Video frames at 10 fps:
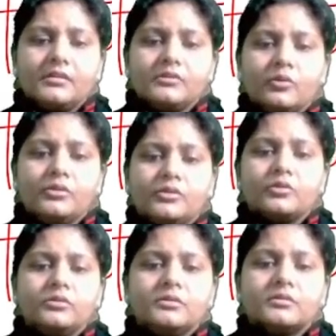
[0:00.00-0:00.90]
known to
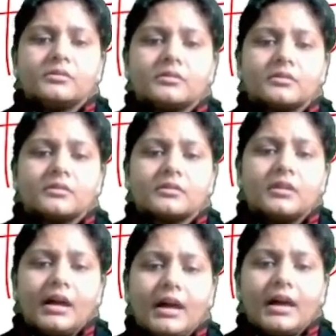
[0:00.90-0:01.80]

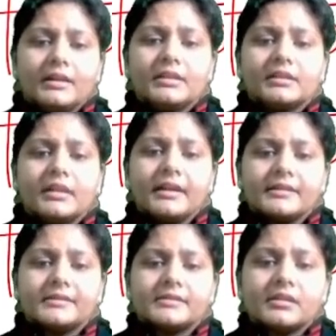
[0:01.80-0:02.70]
other, that
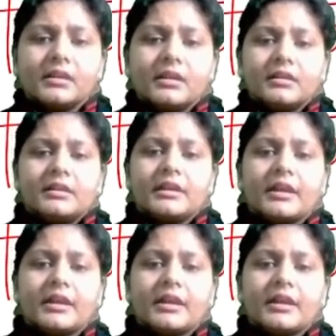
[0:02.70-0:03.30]
is.